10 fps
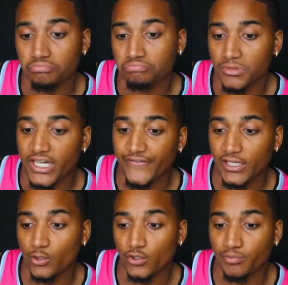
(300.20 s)
I think it
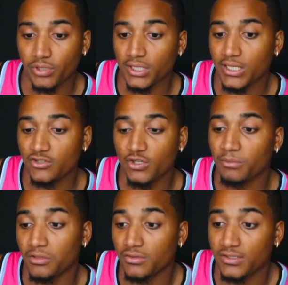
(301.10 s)
looks pretty nice, so I'm going to
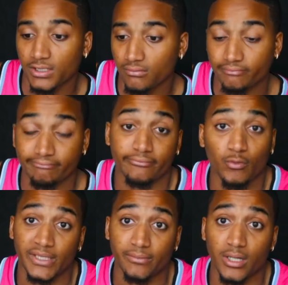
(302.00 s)
use it.
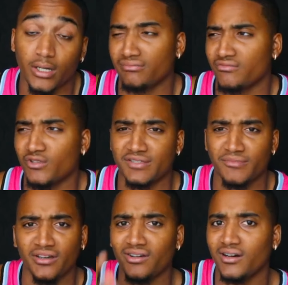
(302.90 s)
Work harder, work smarter,
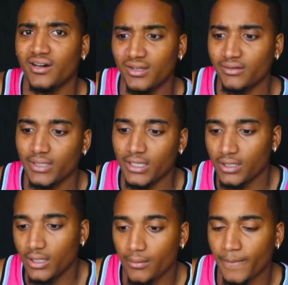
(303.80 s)
not harder.
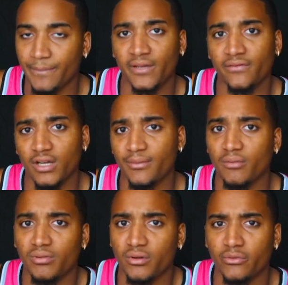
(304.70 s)
And I pay for CapCut
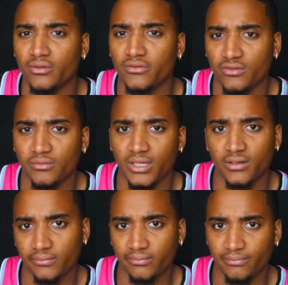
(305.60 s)
Pro as well, so you better
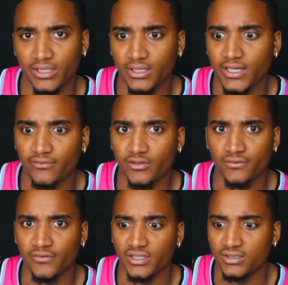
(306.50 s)
have useful
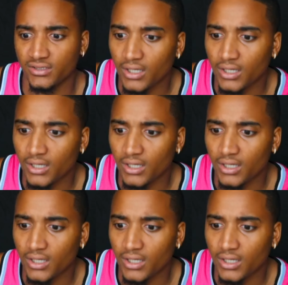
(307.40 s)
features.